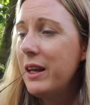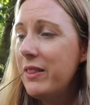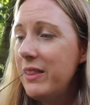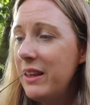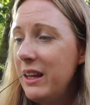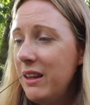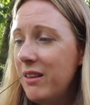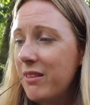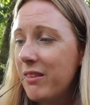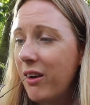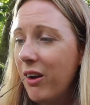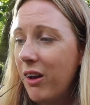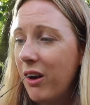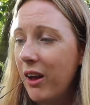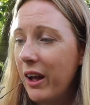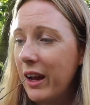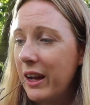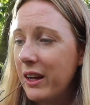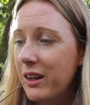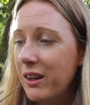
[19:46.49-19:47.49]
These are
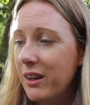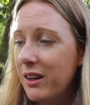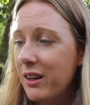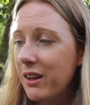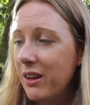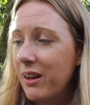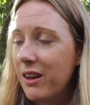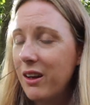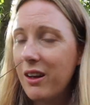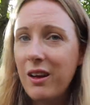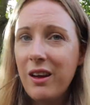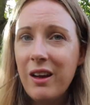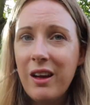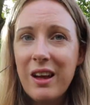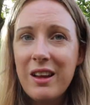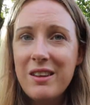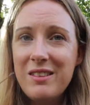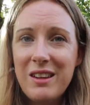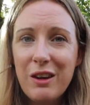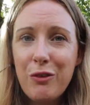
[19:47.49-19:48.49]
like
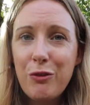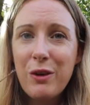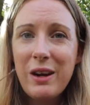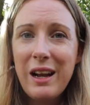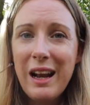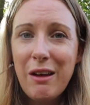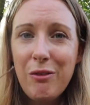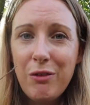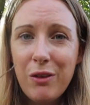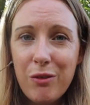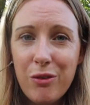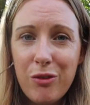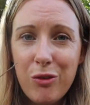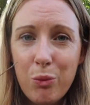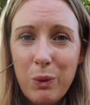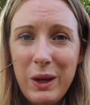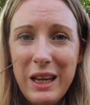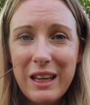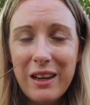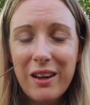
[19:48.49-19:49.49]
a different level of
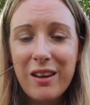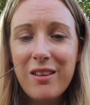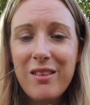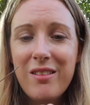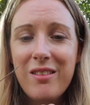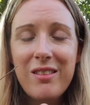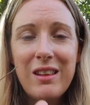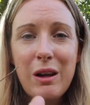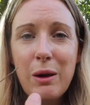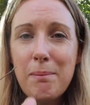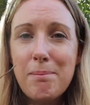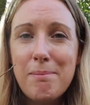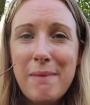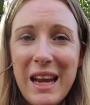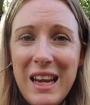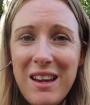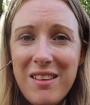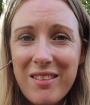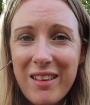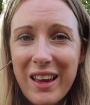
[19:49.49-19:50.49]
sweetness. They're
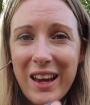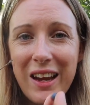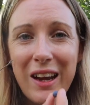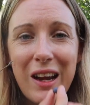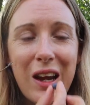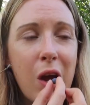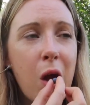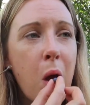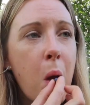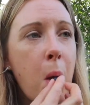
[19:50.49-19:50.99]
amazing.